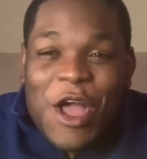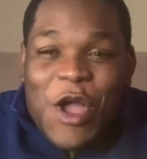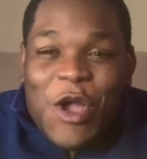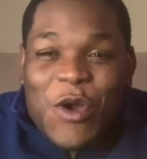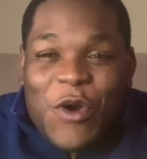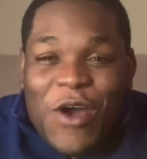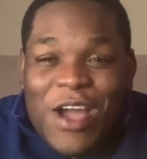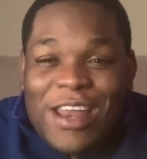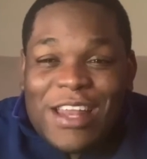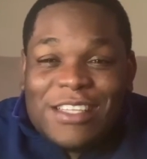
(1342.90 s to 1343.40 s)

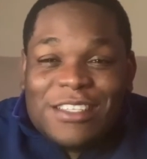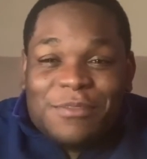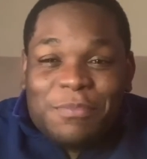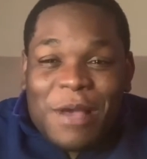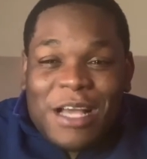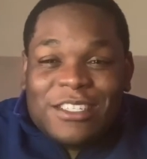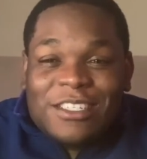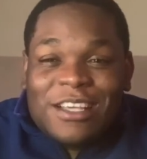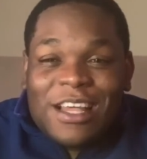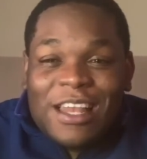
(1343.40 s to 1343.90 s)
Go ahead and
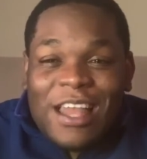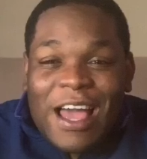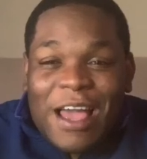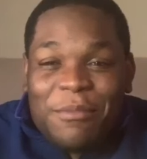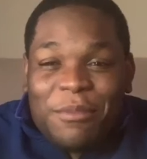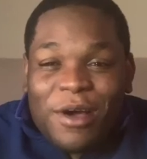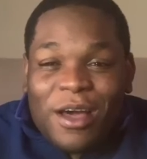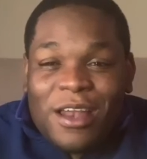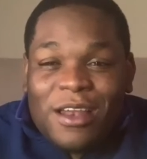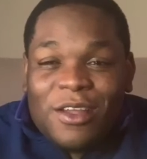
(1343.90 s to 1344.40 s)
smash that like
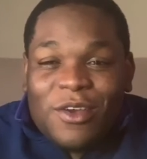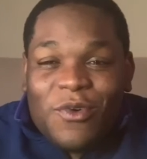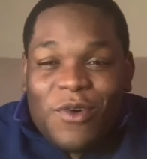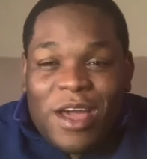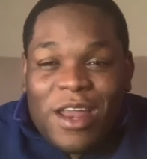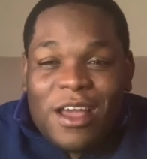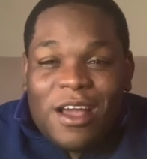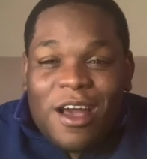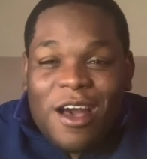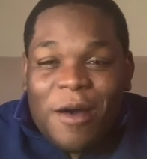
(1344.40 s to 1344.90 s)
button. Go
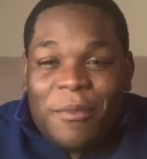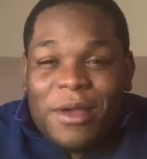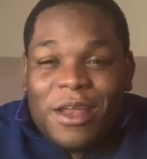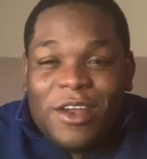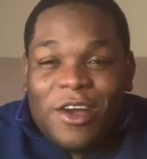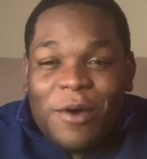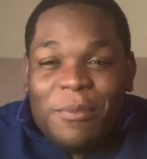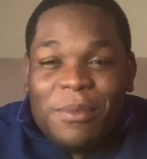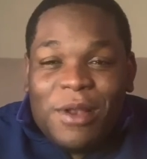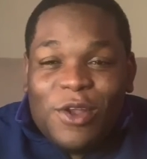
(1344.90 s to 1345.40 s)
ahead and comment
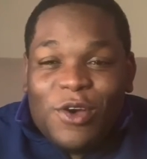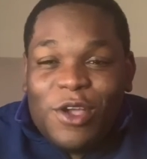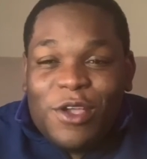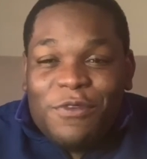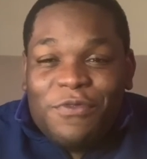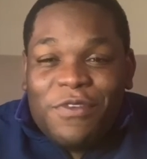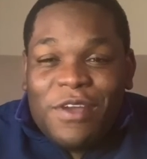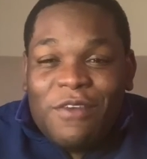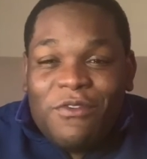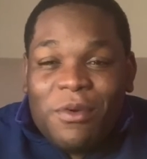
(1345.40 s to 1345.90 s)
down below your
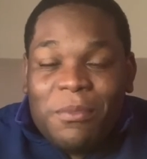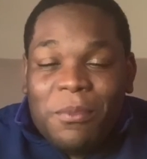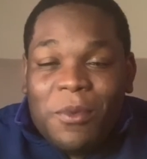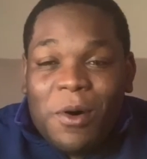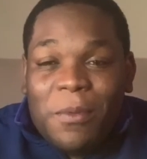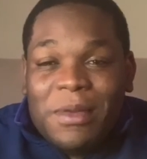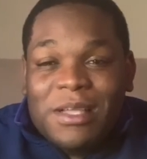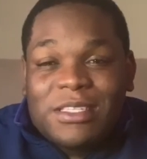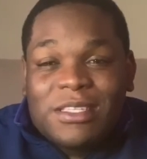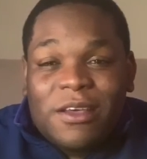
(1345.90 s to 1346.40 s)
favorite
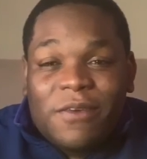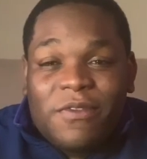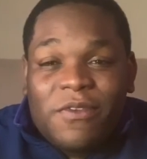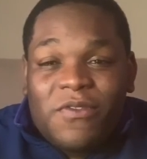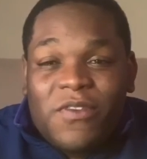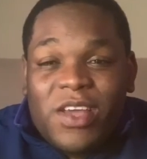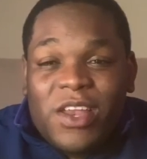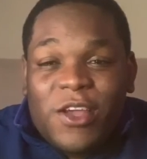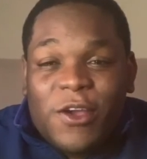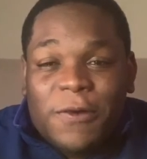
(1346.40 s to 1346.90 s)
moments of the
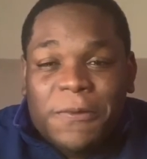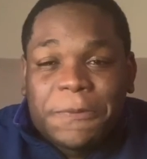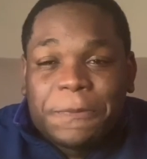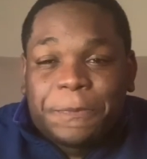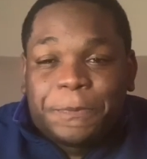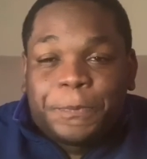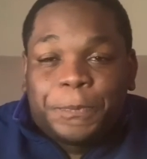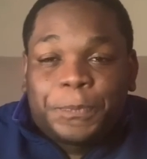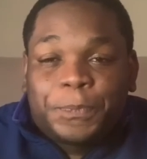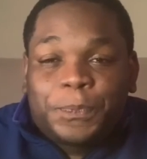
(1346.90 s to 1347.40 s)
video.
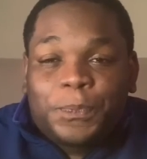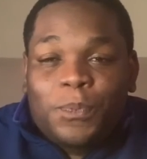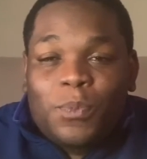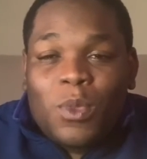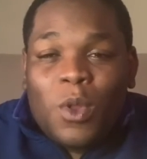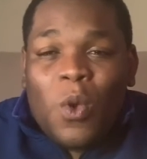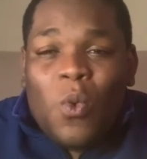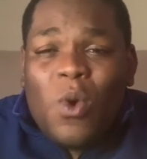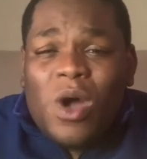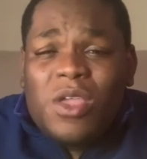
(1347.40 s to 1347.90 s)

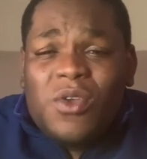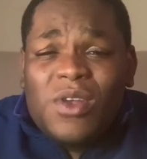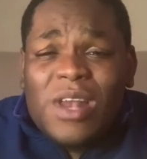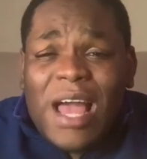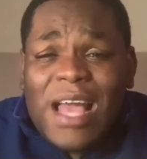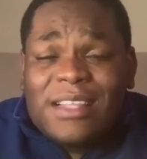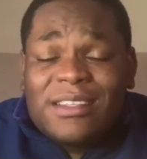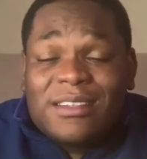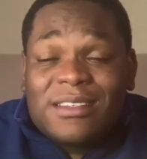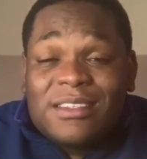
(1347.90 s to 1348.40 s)
What you'd
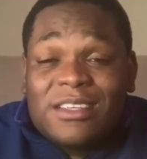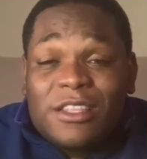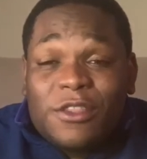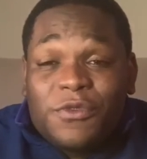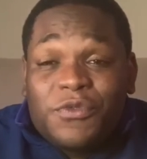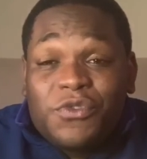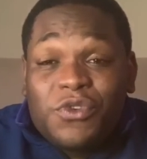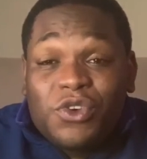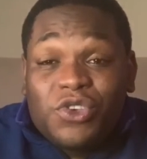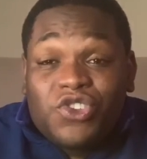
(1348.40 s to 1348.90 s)
like to see in the
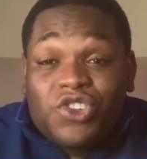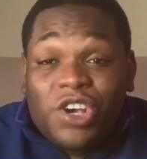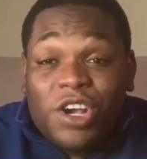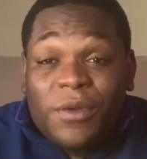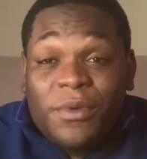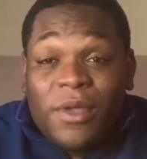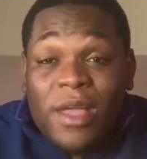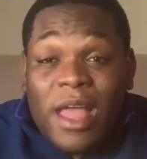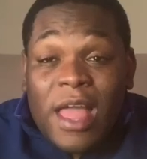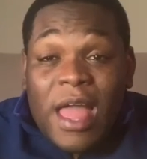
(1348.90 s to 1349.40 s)
future.
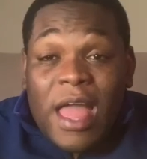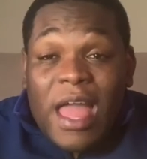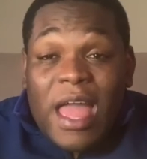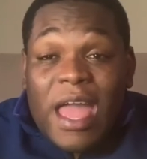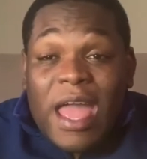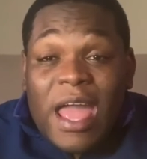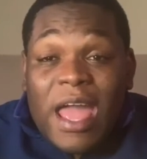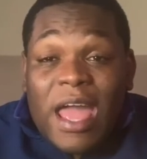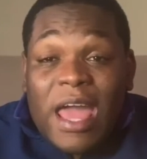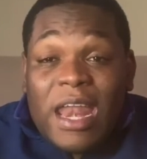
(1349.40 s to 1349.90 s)

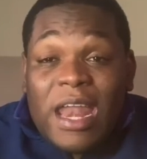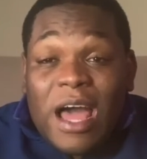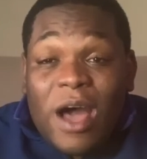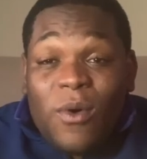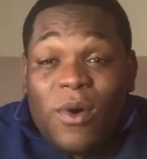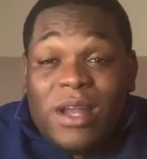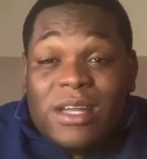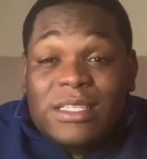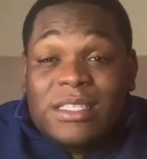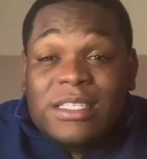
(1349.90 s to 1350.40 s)
And I
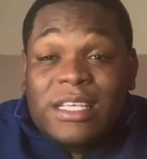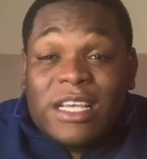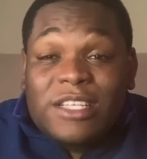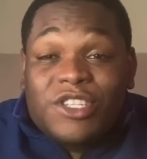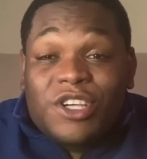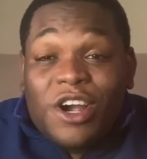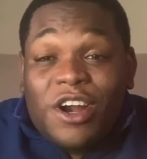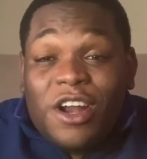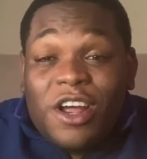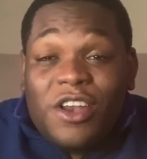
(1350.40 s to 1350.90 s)
want to say,
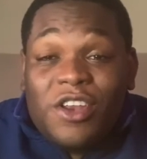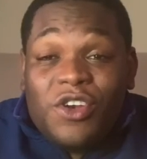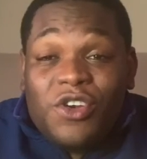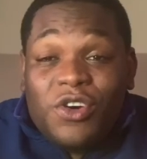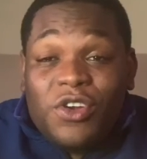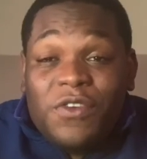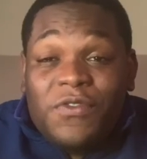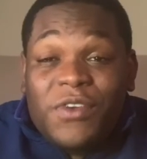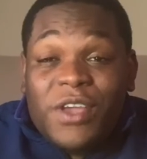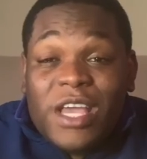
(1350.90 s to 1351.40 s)
turn on your
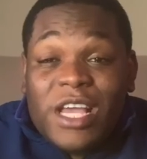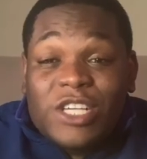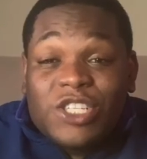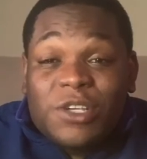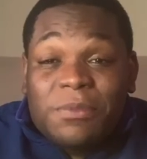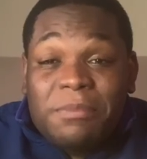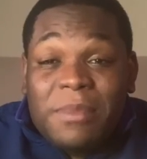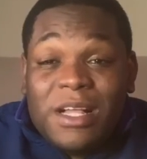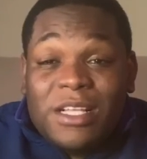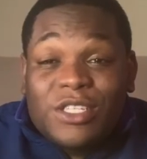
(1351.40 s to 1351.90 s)

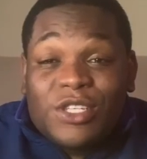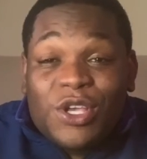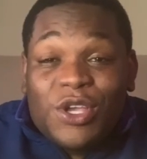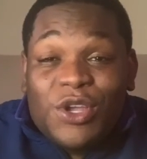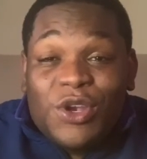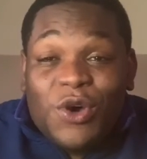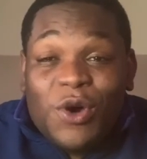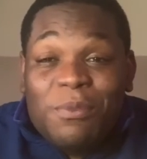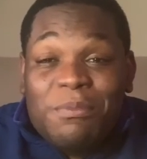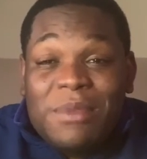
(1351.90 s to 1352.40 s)
notification bell so you
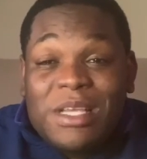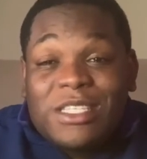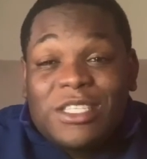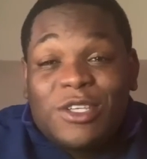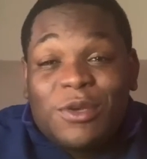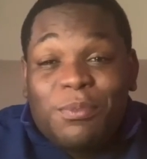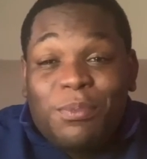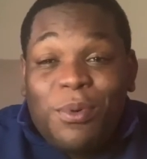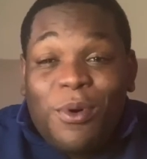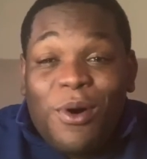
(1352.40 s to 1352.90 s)
don't miss
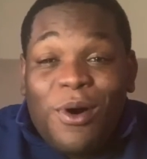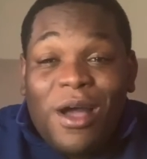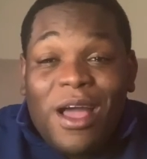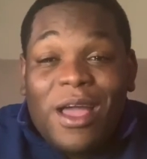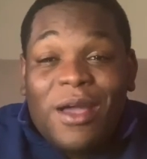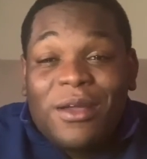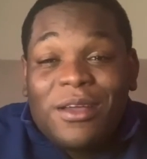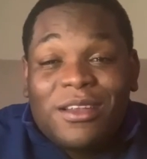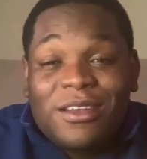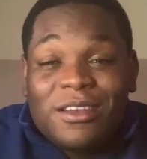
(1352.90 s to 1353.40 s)
your
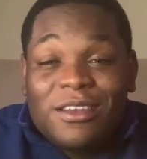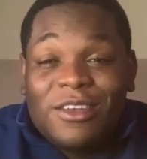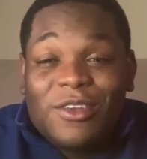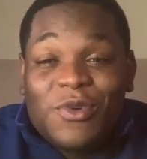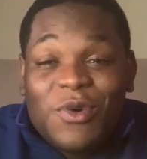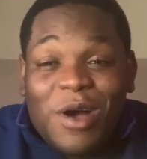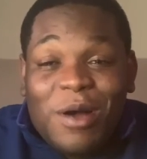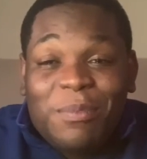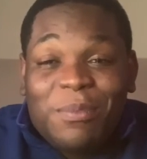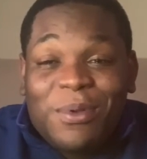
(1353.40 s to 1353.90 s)
boy
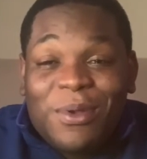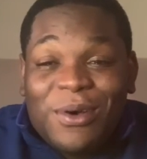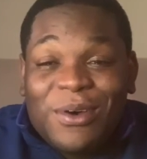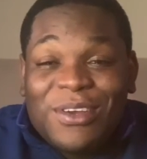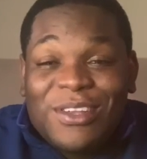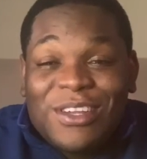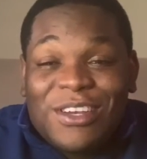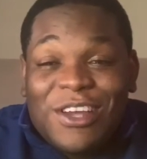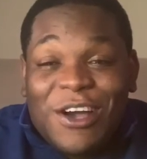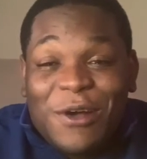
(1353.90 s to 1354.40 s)
new upload,
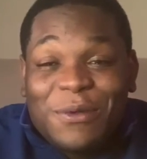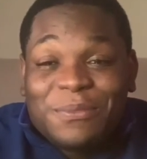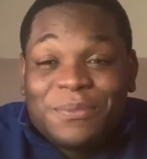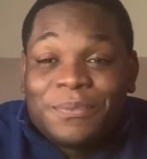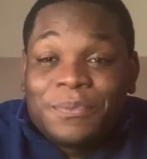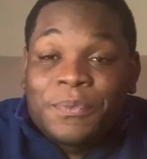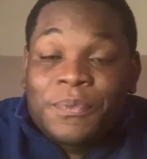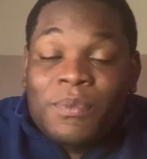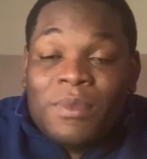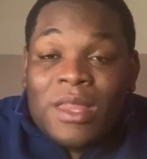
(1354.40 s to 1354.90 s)
you know?
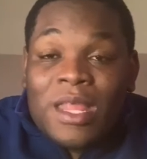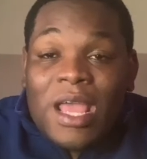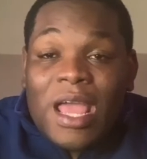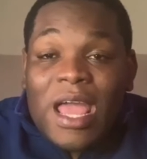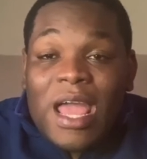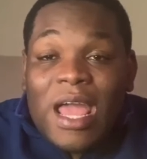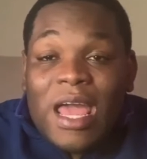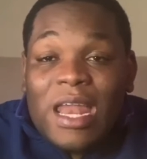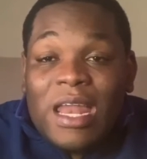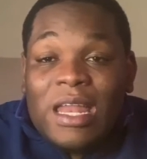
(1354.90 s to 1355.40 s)

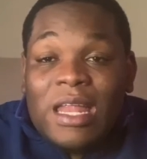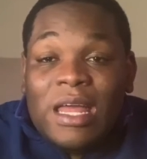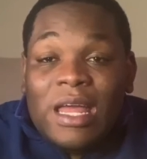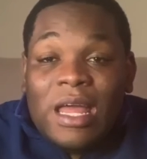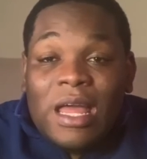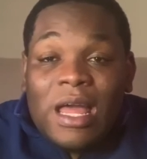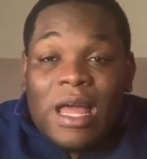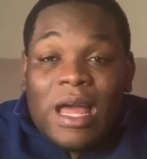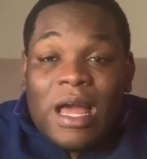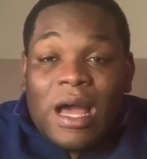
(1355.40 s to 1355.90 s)
And
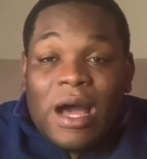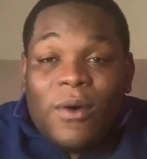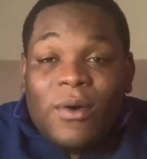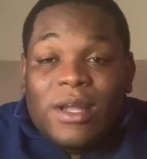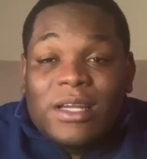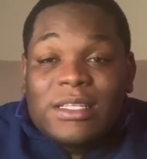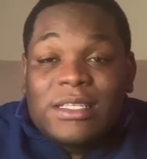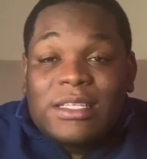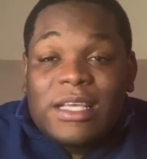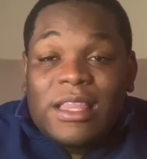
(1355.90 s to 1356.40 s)
I
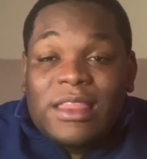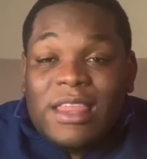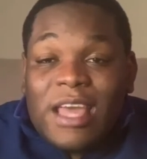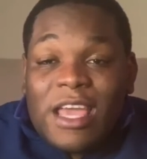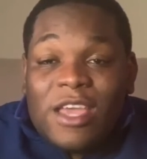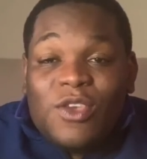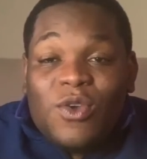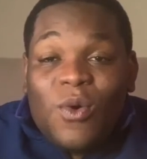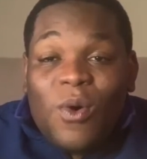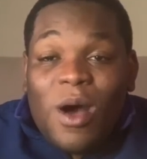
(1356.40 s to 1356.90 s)
want to say
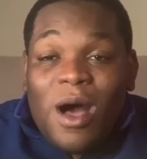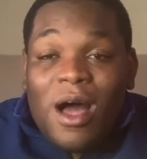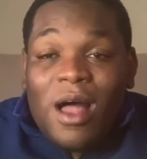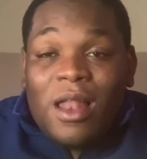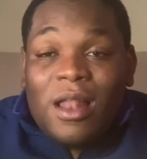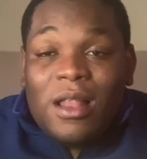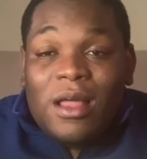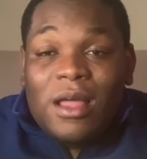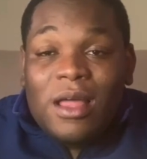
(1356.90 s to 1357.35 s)
thank you all.